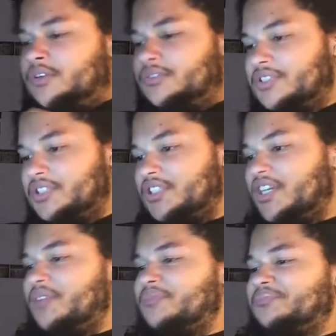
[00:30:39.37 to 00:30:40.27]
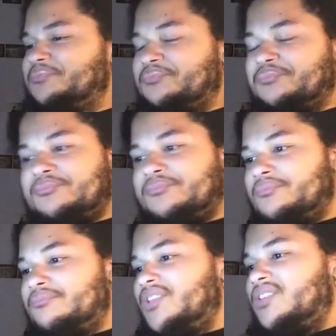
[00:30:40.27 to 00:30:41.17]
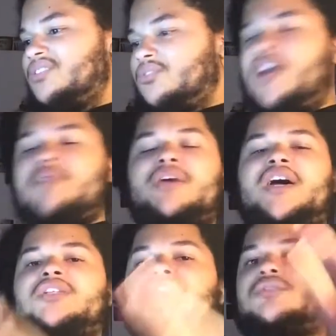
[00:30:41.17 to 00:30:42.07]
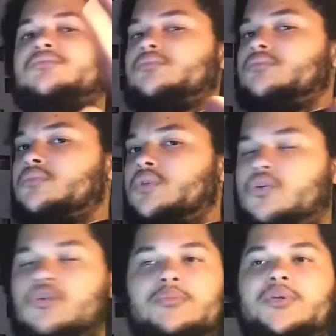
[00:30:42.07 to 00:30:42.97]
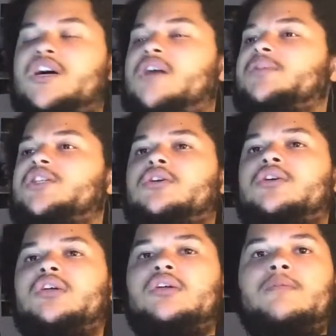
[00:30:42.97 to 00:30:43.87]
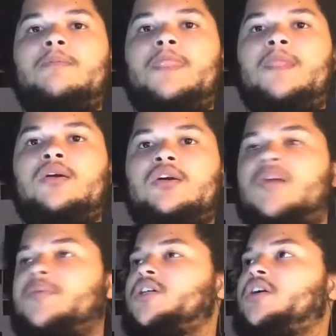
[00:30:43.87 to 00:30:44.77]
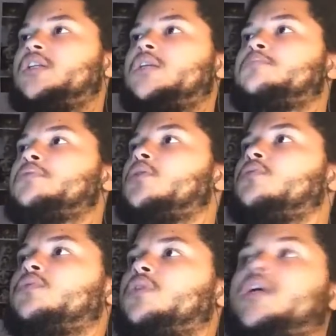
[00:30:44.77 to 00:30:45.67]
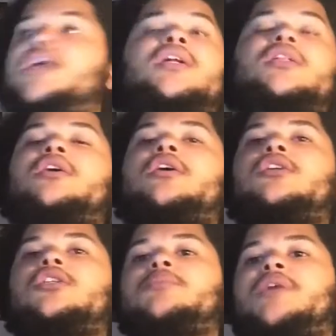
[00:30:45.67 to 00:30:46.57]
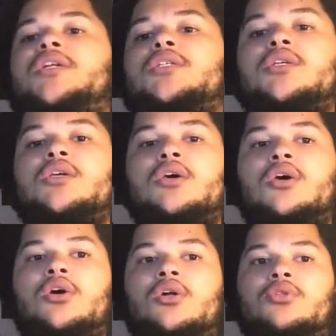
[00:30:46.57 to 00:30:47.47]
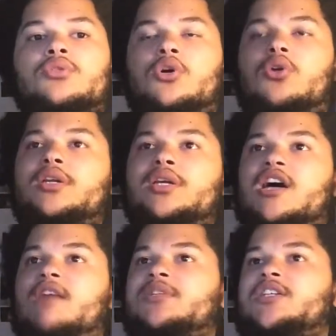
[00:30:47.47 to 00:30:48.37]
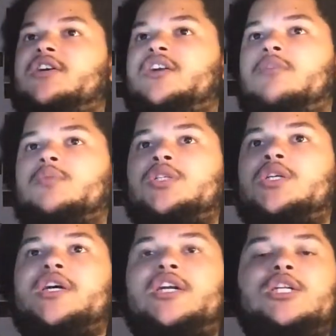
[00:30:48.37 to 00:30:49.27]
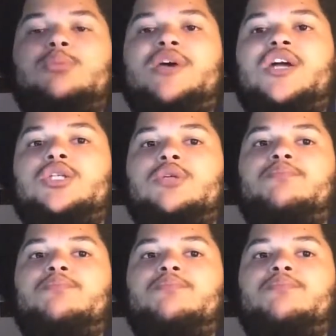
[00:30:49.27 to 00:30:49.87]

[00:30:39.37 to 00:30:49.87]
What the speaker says: Shit. Great match. Horrible commentary. Commentary didn't put over anything in this match. The only commentary that was good in this match